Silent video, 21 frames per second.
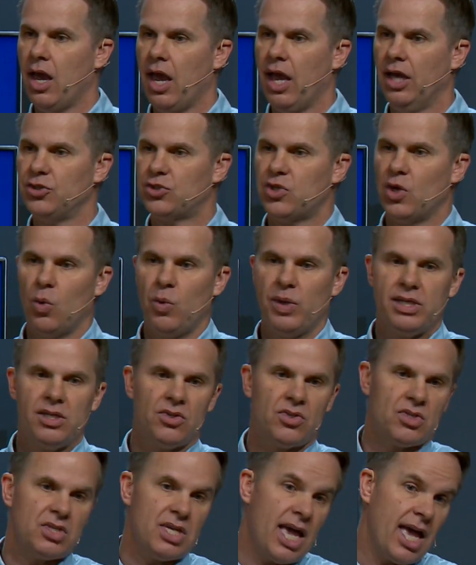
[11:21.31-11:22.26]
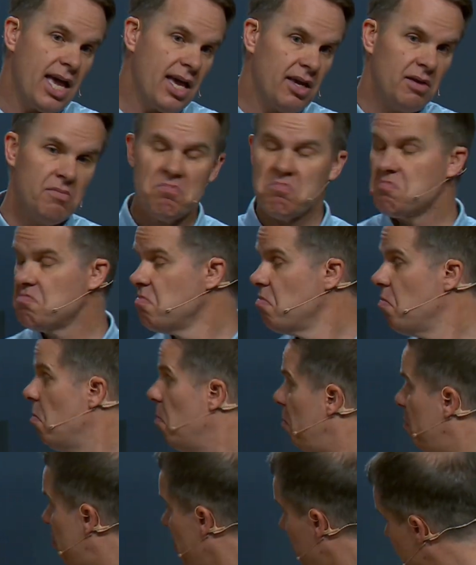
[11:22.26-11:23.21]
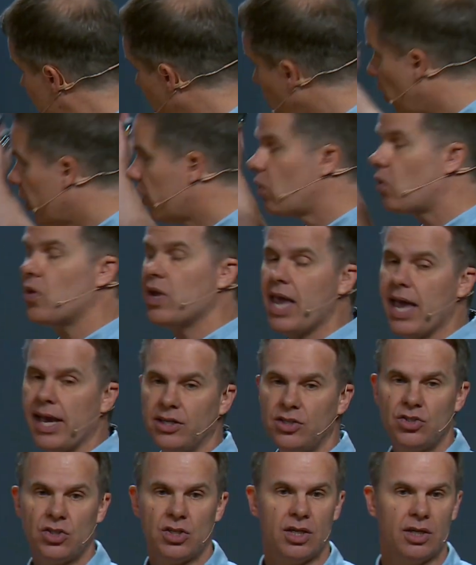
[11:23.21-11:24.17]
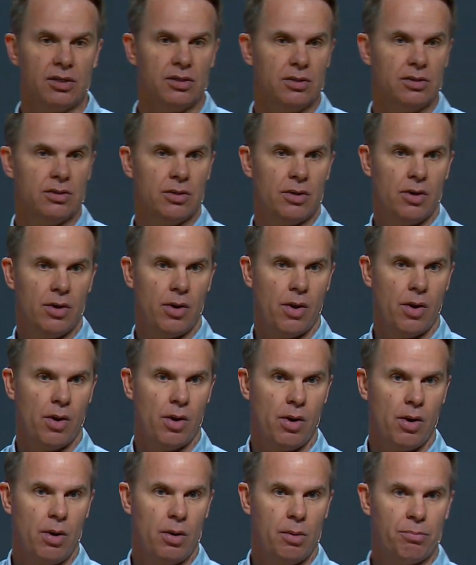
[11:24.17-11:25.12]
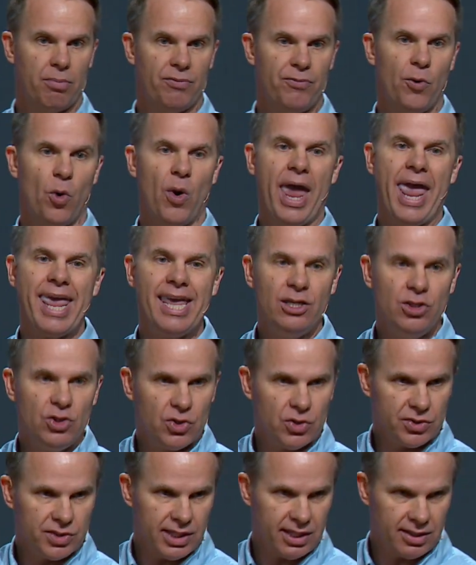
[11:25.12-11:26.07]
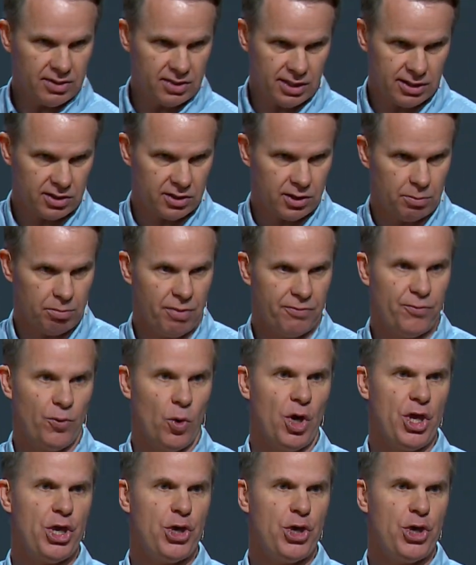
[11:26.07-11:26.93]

And so we just say, before creation, before angels existed, before